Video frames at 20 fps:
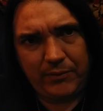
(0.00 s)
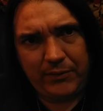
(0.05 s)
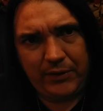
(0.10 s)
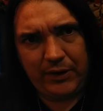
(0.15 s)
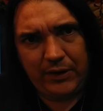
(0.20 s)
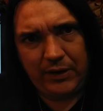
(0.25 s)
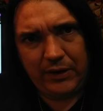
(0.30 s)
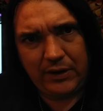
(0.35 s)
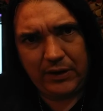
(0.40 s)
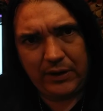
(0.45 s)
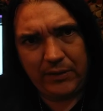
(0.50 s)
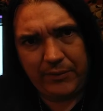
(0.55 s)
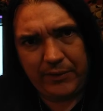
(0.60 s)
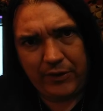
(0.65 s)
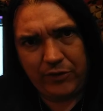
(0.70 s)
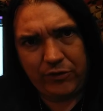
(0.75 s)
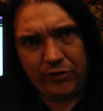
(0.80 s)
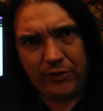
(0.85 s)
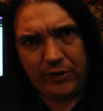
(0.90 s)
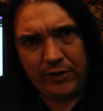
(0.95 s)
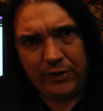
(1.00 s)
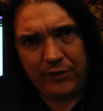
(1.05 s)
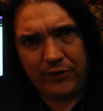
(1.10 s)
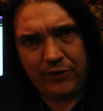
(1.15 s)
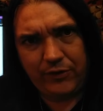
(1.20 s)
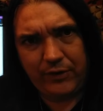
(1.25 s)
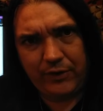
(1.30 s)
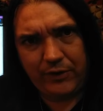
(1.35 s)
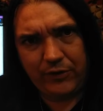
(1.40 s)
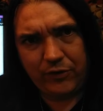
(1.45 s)
Yeah, make sure you can
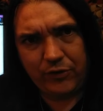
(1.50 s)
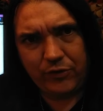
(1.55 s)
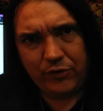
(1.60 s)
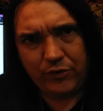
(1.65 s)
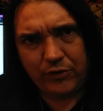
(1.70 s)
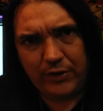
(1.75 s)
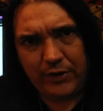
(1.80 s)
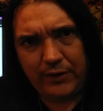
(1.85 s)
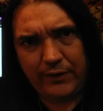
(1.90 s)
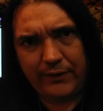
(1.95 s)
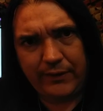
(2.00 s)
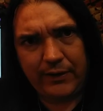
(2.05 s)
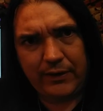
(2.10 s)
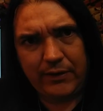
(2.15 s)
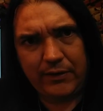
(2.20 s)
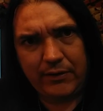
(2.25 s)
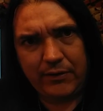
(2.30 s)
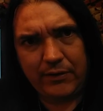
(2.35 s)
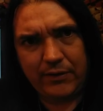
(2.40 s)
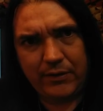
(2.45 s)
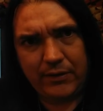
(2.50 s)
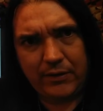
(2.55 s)
see the screen there.